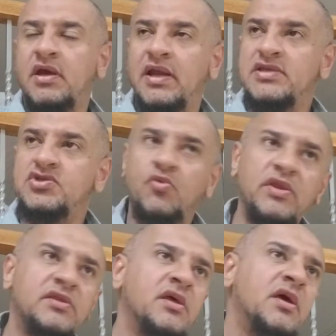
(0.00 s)
cleansed
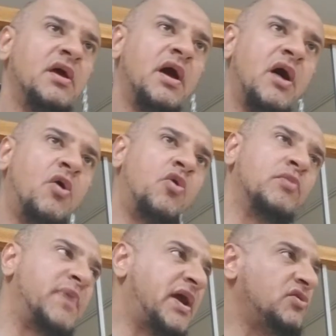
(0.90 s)
with a whole
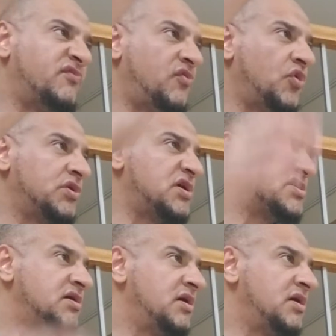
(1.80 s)
bucket of waters